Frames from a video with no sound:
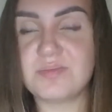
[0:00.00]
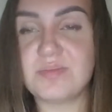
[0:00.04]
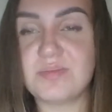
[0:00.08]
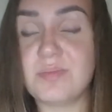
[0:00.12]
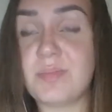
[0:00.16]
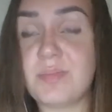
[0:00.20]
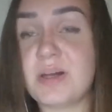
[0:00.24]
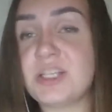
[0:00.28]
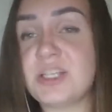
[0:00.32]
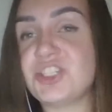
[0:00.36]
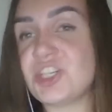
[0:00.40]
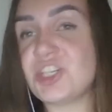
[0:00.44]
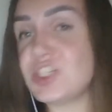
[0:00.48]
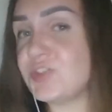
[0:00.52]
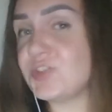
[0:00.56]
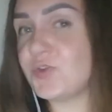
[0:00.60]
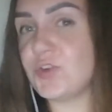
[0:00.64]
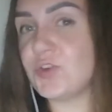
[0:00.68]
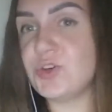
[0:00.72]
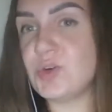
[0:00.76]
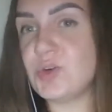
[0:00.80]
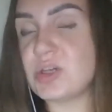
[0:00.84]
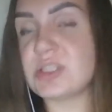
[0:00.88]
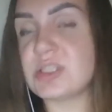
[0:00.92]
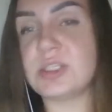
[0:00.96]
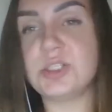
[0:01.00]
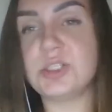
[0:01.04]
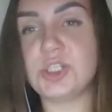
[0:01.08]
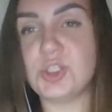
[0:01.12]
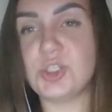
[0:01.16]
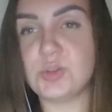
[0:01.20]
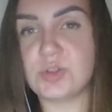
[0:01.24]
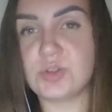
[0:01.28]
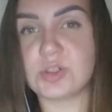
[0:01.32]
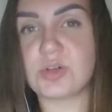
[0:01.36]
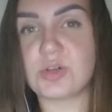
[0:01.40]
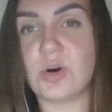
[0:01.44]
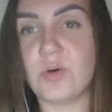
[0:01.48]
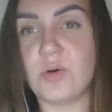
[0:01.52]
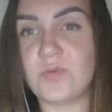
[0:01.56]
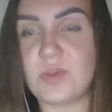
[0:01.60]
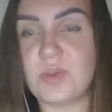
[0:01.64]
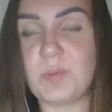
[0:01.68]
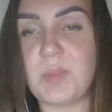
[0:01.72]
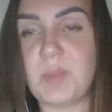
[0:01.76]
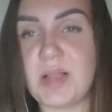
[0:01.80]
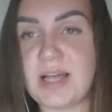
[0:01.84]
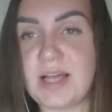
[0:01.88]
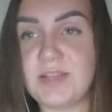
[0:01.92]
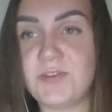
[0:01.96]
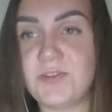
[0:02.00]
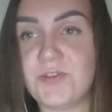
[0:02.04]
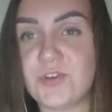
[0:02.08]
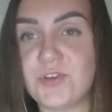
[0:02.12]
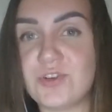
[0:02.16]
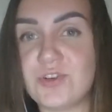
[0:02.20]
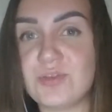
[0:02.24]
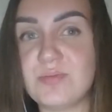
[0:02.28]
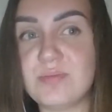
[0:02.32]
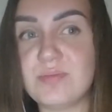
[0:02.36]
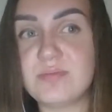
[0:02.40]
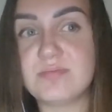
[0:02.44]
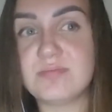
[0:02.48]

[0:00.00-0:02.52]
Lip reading: But just for you as a user of the platform,